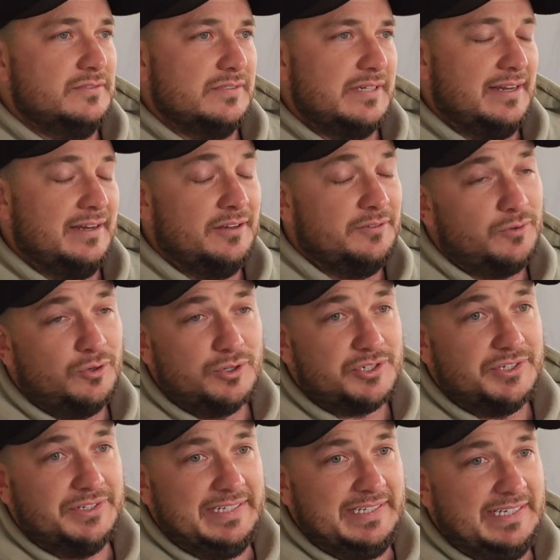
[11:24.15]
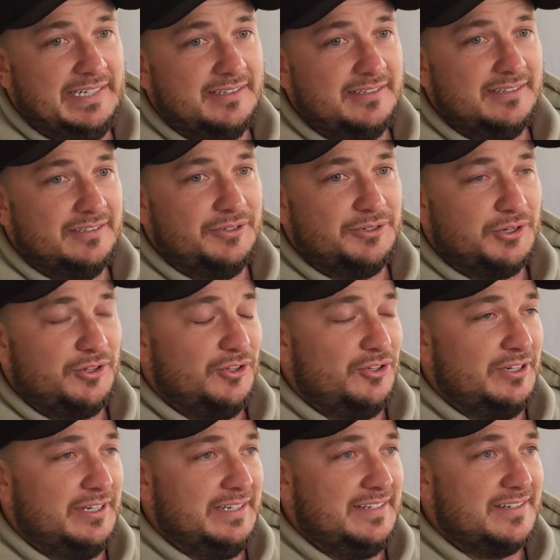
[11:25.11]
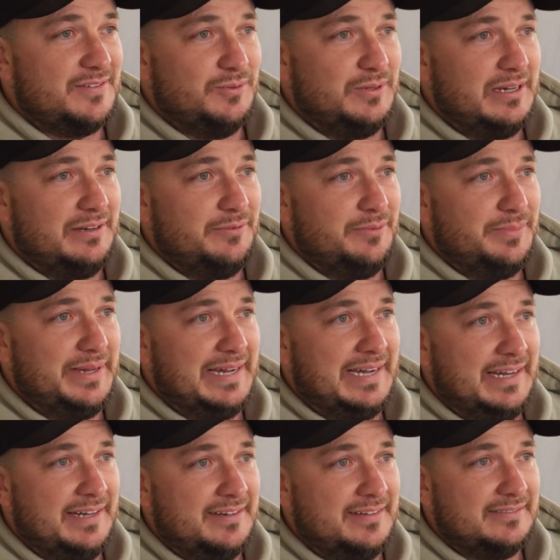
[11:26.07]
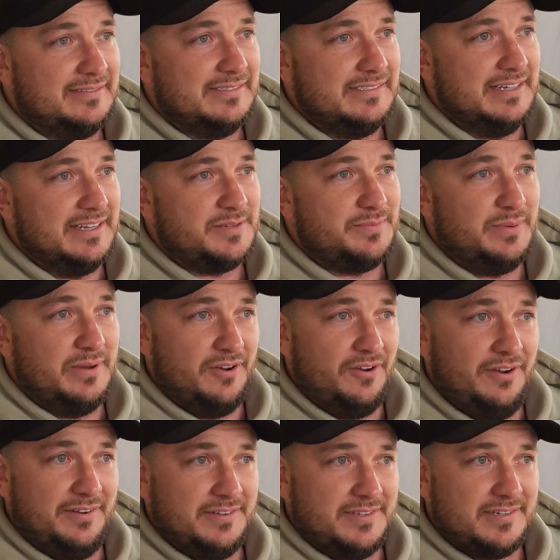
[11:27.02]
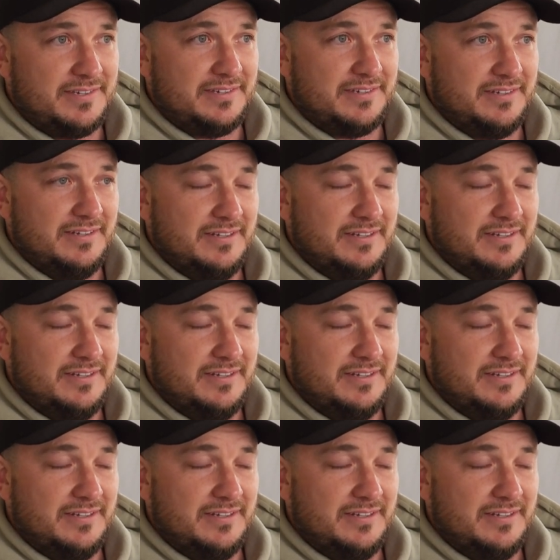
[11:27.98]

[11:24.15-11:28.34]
and unfortunately, a lot of clients will have a bad experience